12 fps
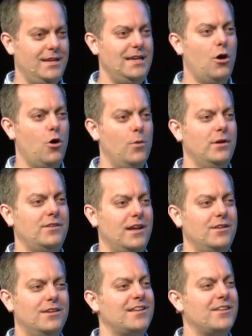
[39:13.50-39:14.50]
He always
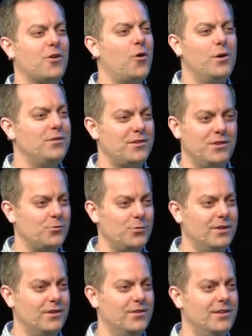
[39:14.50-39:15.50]
answers, because that's always in his
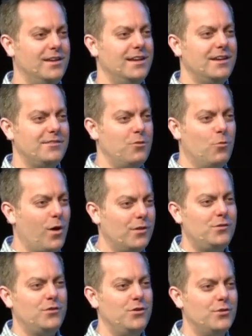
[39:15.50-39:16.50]
will, because he
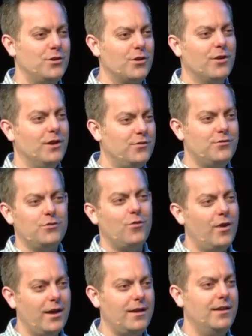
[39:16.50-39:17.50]
wants you. You're his
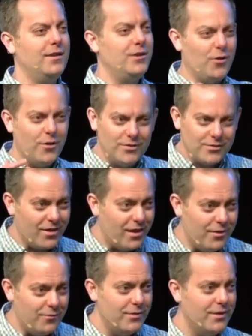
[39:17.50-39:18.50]
joy. You're his
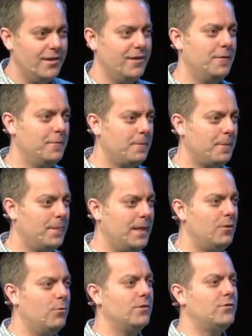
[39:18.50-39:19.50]
love.
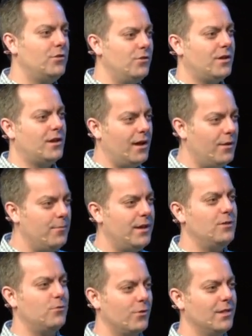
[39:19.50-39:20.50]
He wants you to come
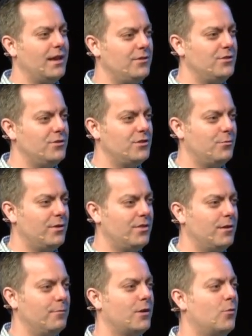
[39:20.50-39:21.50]
into a relationship with
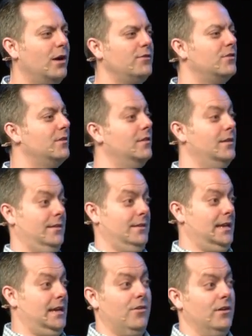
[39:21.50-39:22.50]
him. The question
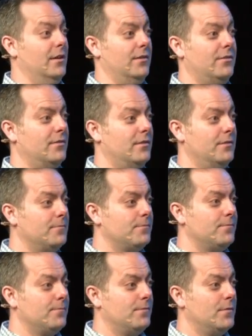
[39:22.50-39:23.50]
here is,
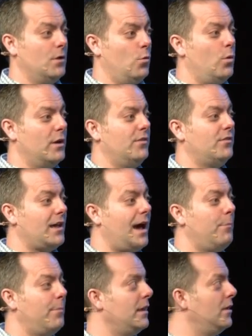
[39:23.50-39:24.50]
what is
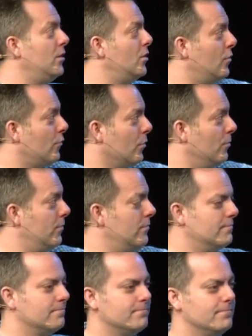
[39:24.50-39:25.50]
stopping you from
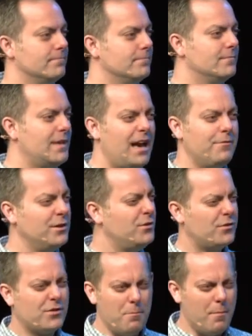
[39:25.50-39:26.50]
having
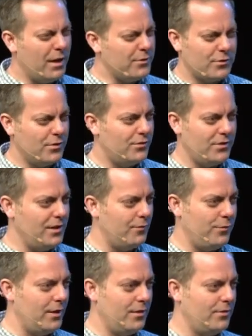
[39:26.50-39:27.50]
just a mustard seed
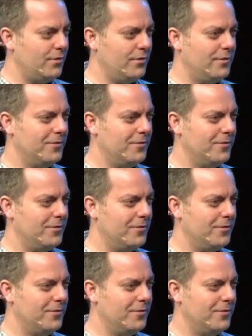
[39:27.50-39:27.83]
of faith